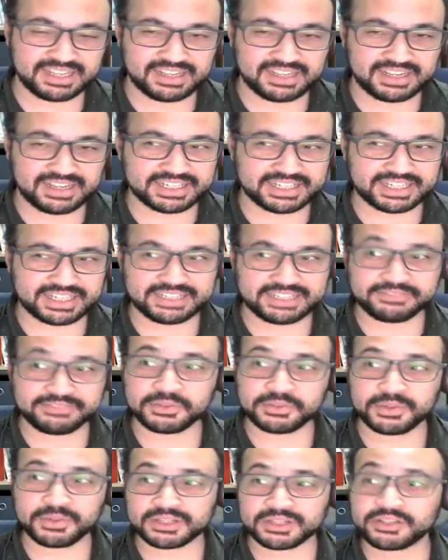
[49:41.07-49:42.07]
And if you are
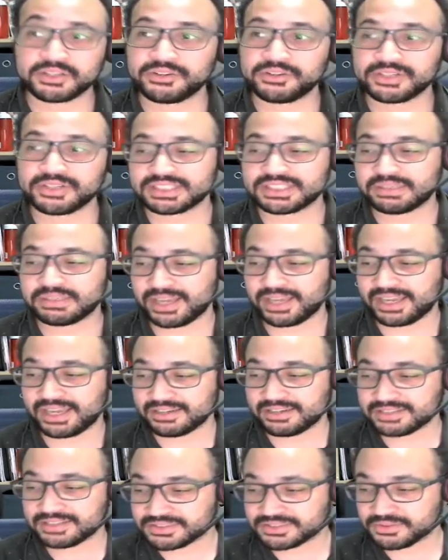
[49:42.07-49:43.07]
curious about how this
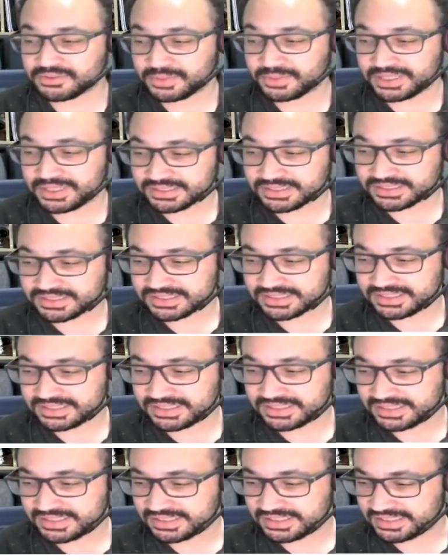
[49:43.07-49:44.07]
all works,
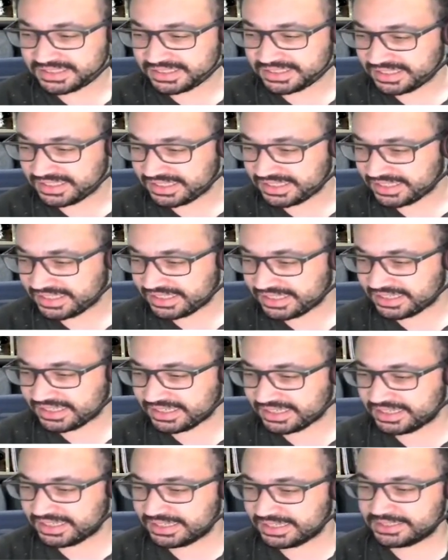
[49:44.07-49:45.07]

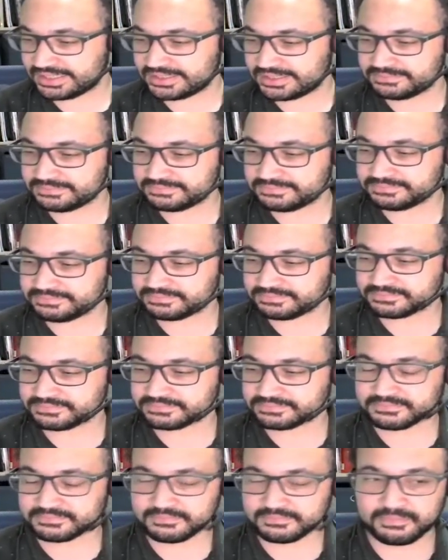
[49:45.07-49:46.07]
then
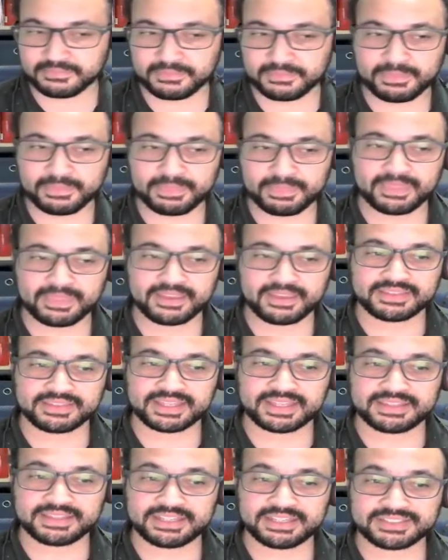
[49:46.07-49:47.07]

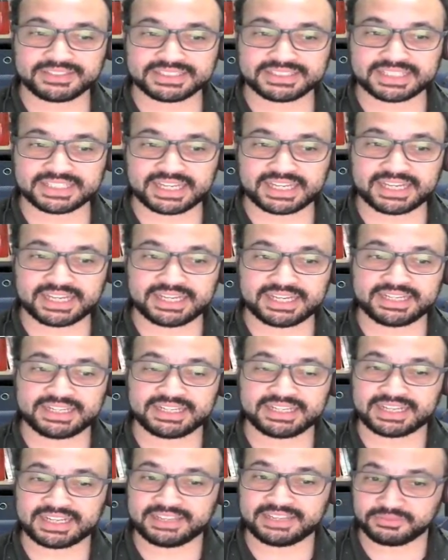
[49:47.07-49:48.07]
there is a
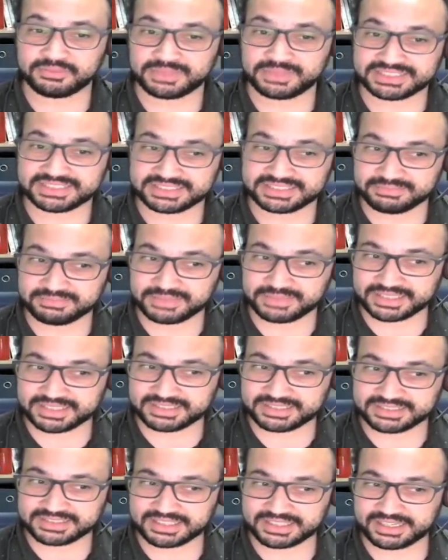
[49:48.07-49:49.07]
CloudFormation template
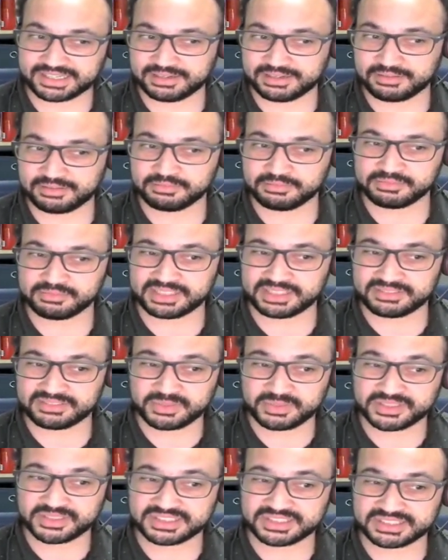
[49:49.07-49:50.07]
that I've put as
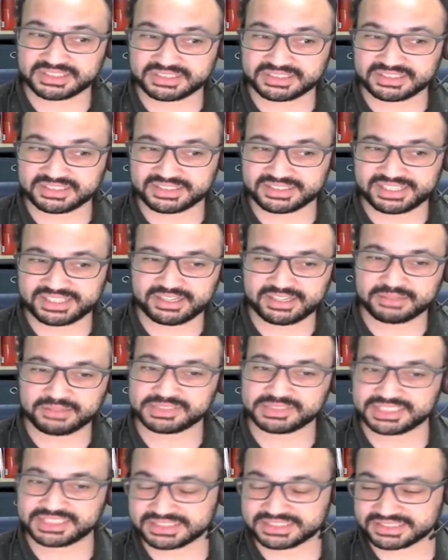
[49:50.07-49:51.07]
a GitHub
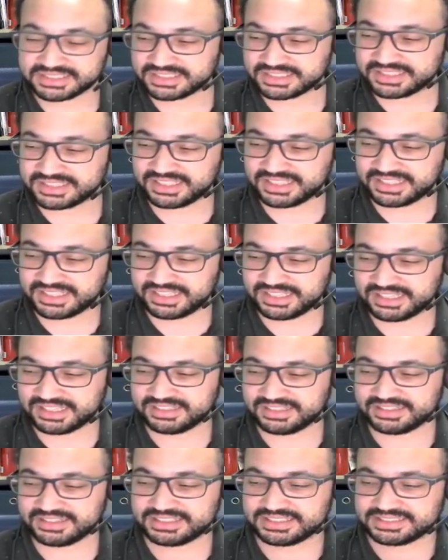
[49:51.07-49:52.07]
gist
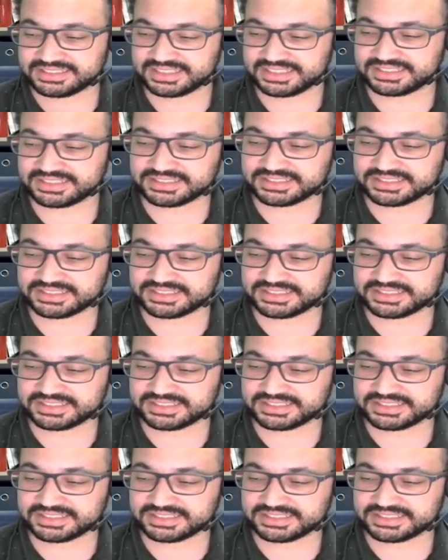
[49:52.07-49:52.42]
that does